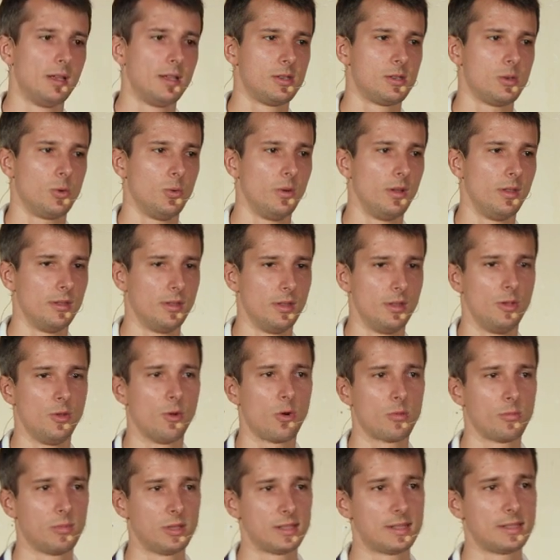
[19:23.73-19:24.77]
So in the
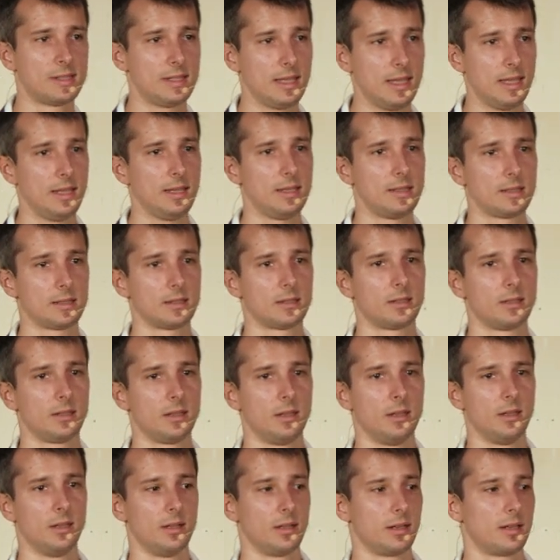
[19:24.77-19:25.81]
normal state,
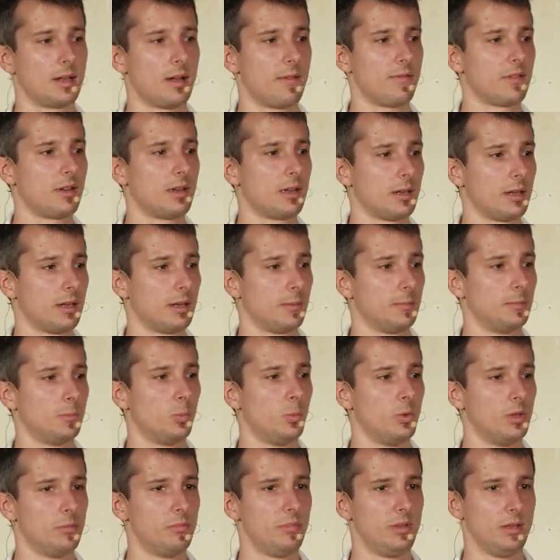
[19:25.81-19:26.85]
uh, Kafka
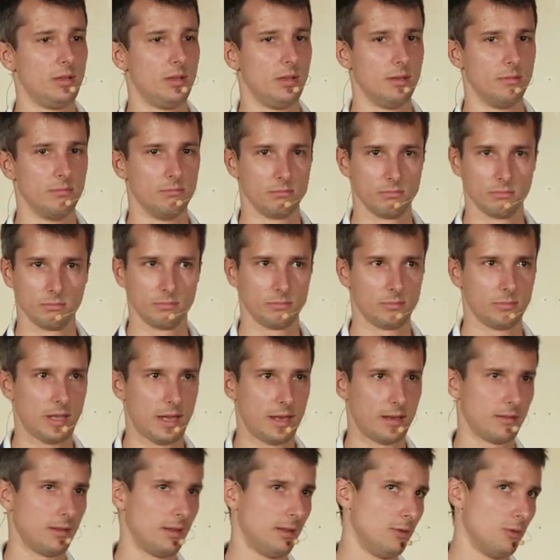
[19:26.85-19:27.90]
will be
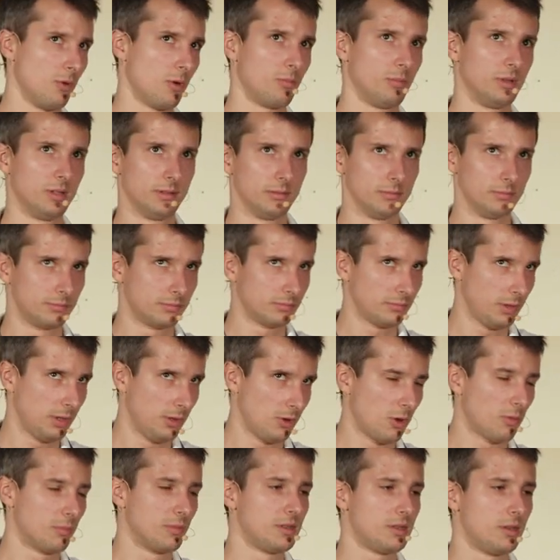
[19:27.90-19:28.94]
like a normal, in
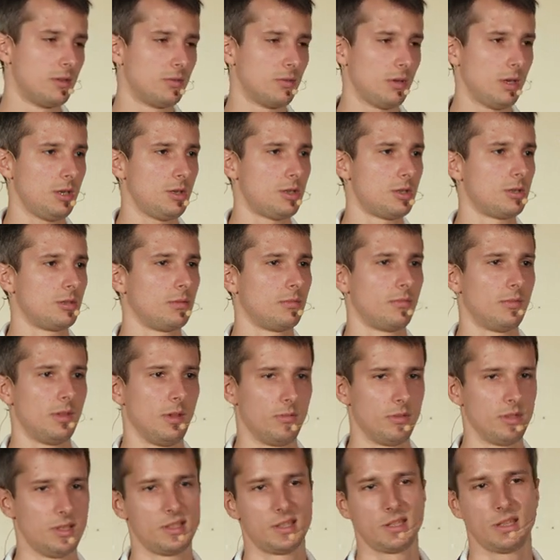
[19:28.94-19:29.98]
normal situation, the
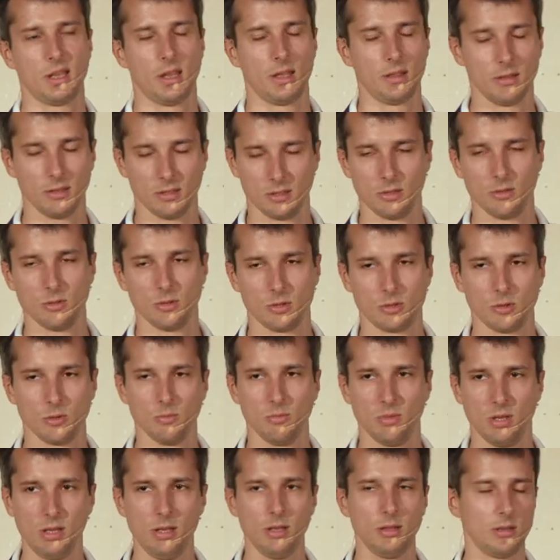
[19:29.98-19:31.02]
only state that you
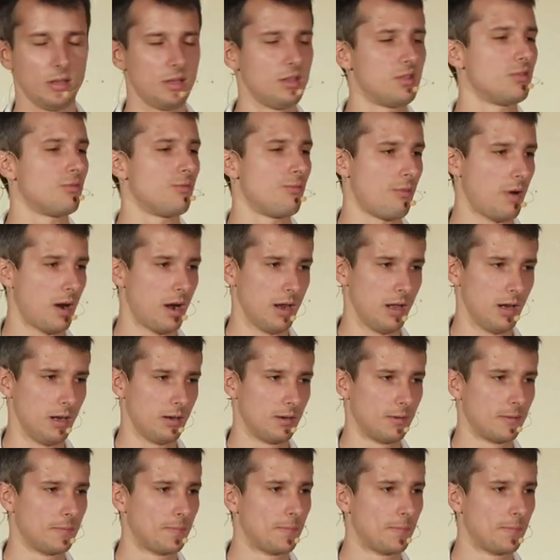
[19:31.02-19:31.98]
should be in is running.